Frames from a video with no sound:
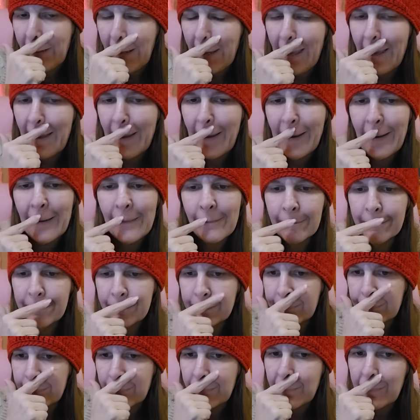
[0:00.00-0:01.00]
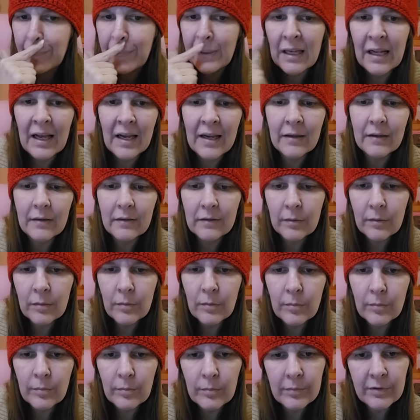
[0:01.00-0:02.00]
Um, but I,
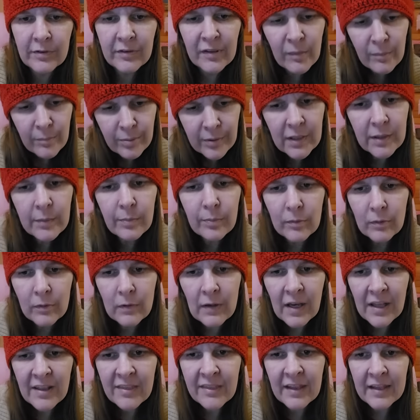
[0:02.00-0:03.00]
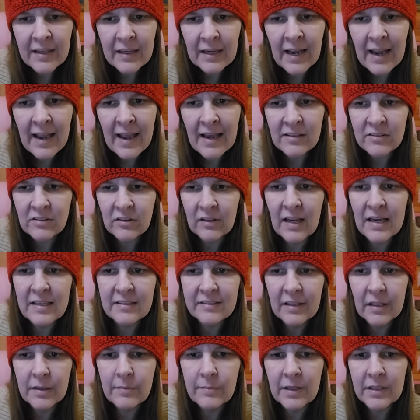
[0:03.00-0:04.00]
some people, I think I asked last
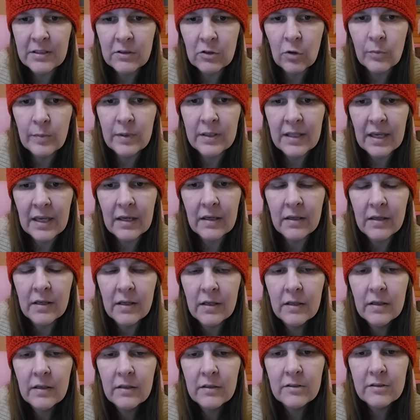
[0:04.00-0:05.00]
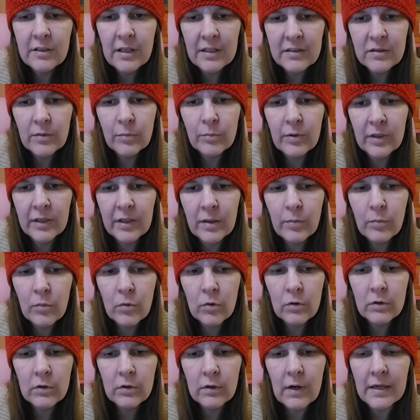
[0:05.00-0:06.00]
time, they told me that she has a brick and
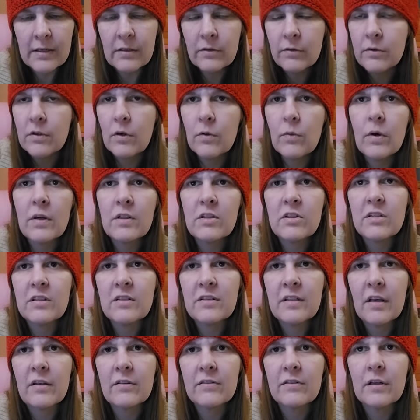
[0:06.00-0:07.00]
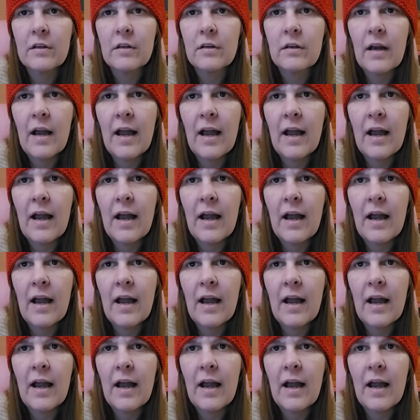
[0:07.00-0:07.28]
mortar. I don't know what she sells her.